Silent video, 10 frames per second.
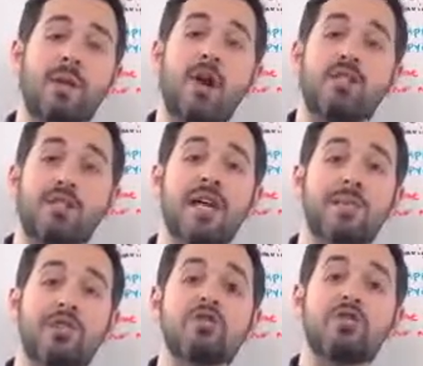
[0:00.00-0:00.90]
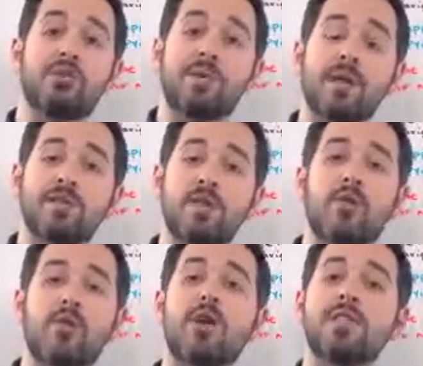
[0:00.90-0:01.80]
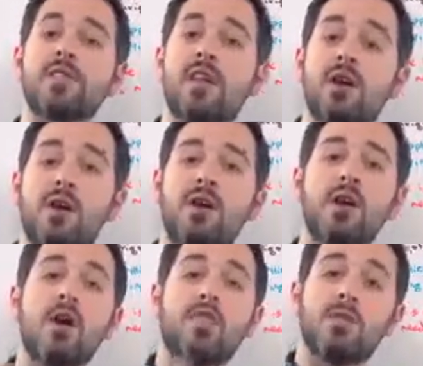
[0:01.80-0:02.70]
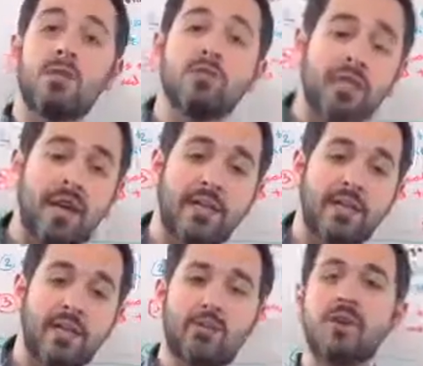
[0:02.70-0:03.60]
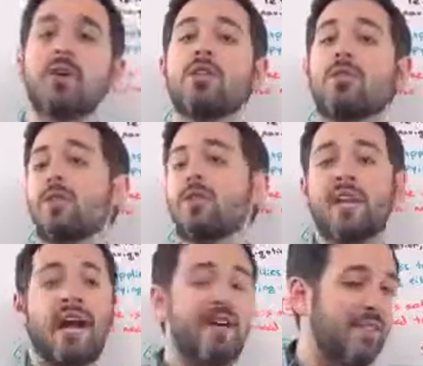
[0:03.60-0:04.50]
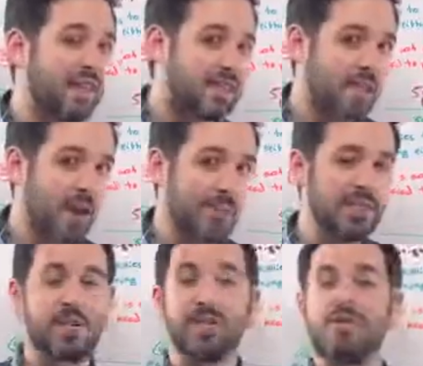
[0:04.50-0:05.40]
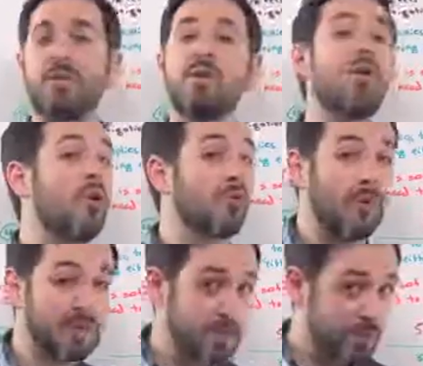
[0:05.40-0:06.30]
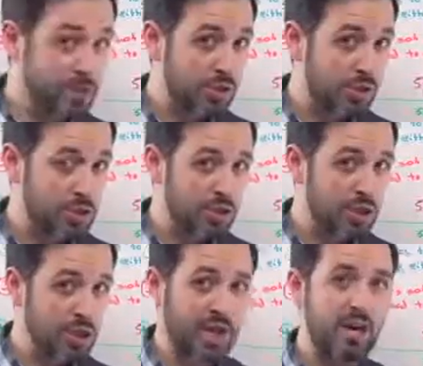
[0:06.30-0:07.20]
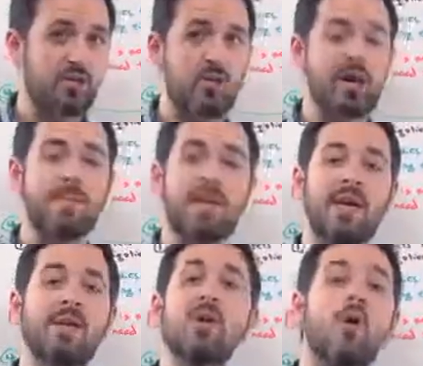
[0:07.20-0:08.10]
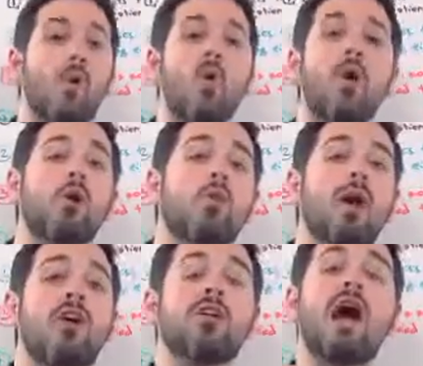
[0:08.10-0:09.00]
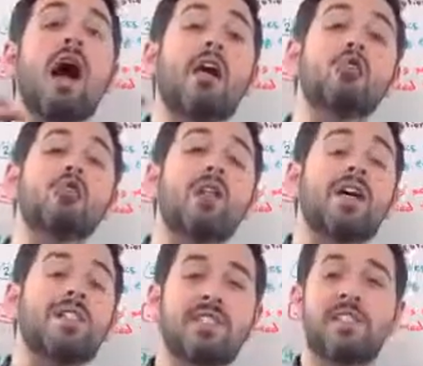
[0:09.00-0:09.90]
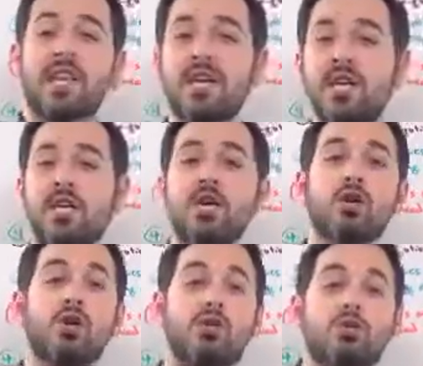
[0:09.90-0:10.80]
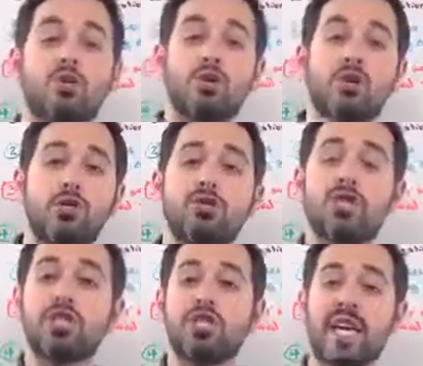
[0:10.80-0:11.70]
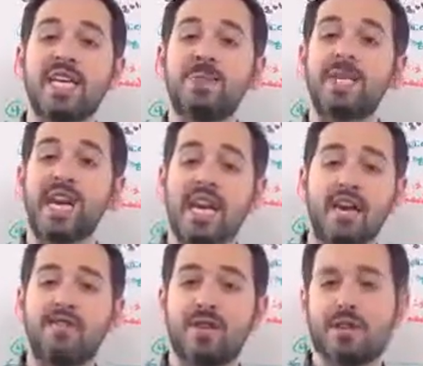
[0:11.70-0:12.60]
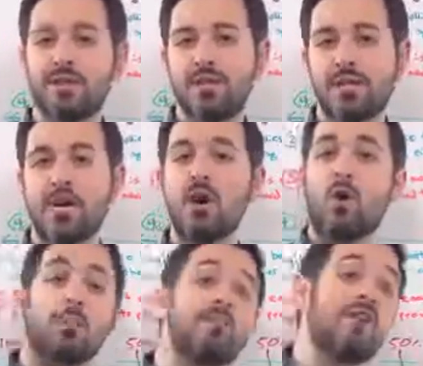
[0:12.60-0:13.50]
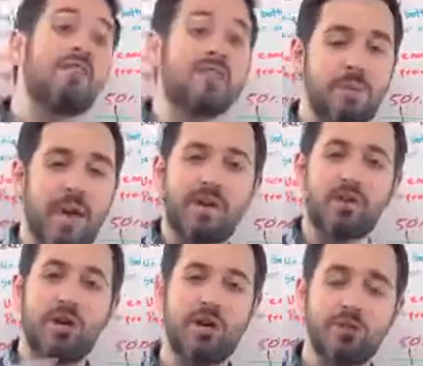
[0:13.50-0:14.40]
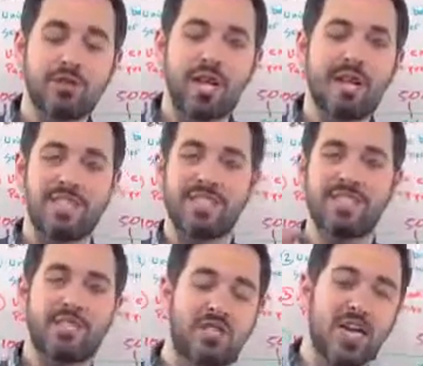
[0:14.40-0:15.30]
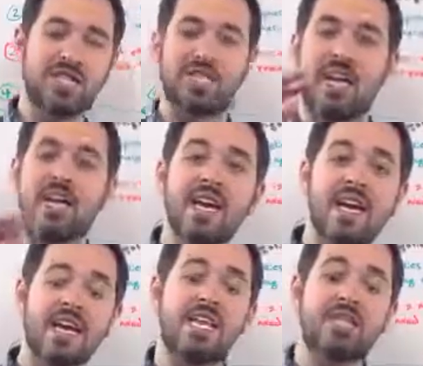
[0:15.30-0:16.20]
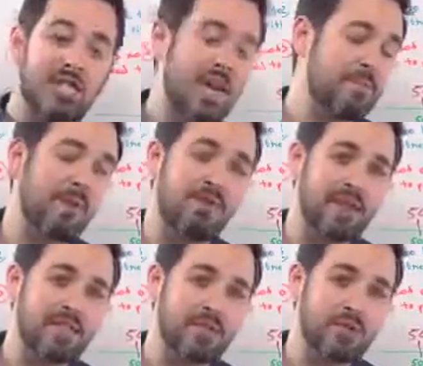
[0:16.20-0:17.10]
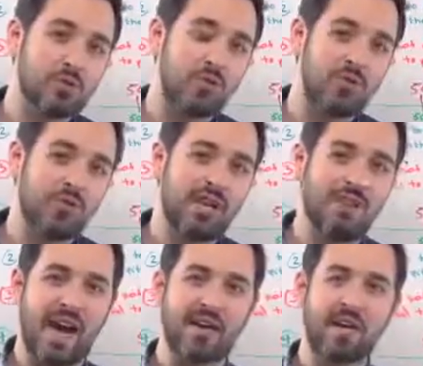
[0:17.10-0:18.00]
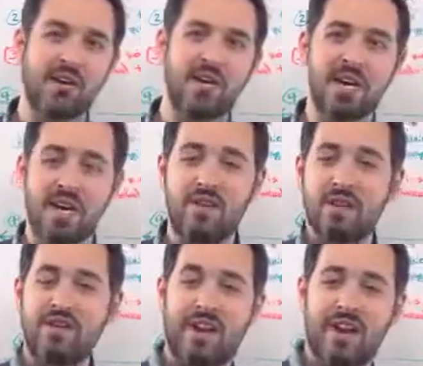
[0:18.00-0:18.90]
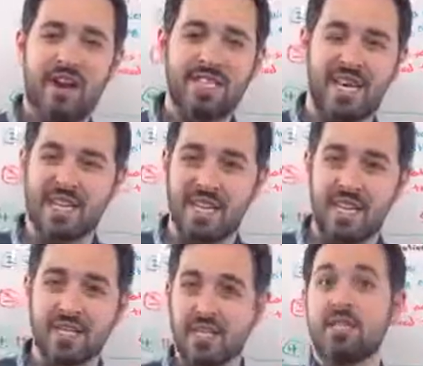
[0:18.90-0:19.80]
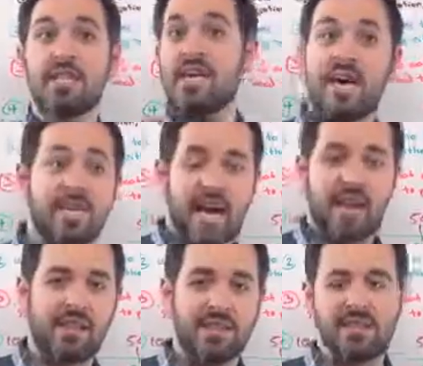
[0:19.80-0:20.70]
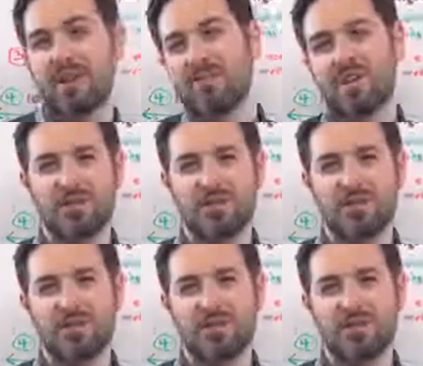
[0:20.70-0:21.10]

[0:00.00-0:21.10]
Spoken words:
And oftentimes those duplicates are the ones that are the most linked to, the ones that have lots of comments on them, the ones that have been socially shared quite a bit, or where Google has seen user usage data behaviors or previous behaviors on those sites that suggest that each site provides some sort of unique value, even if the content is exactly the same, right?